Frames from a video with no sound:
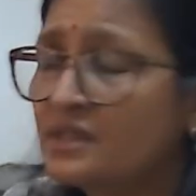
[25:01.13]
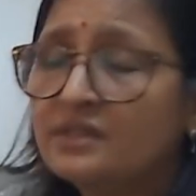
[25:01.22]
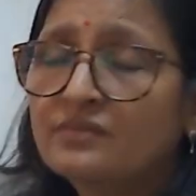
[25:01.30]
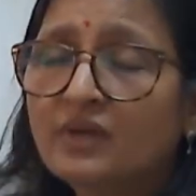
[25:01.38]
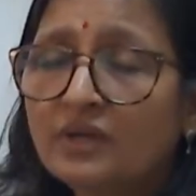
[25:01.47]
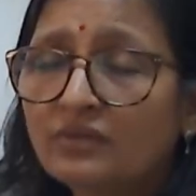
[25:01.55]

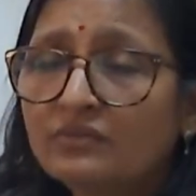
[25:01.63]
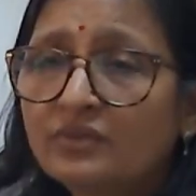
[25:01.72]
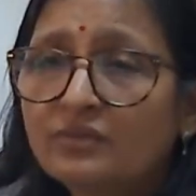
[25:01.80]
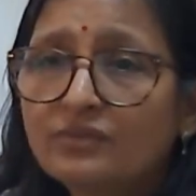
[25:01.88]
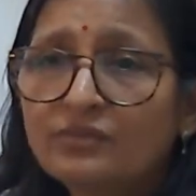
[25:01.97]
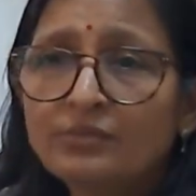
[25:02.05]
is one of the
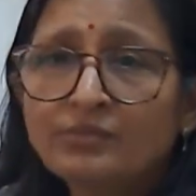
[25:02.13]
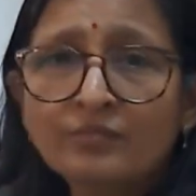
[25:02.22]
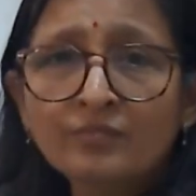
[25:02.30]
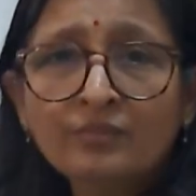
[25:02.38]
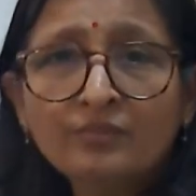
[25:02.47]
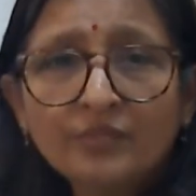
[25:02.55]

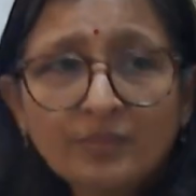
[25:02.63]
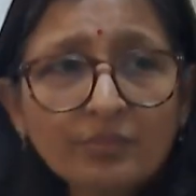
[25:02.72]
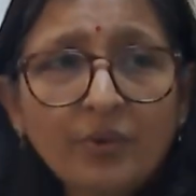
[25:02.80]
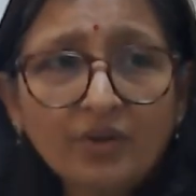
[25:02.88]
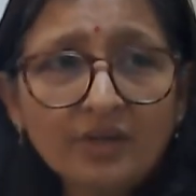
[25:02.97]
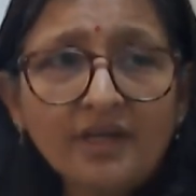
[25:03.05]

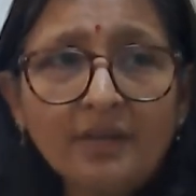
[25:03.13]
important